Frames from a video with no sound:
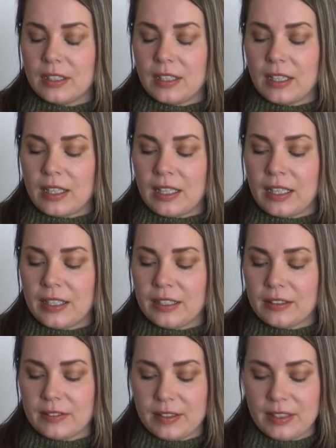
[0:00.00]

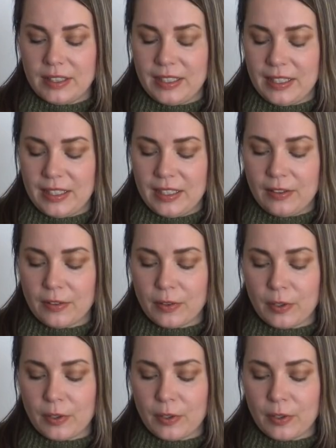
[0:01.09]
and or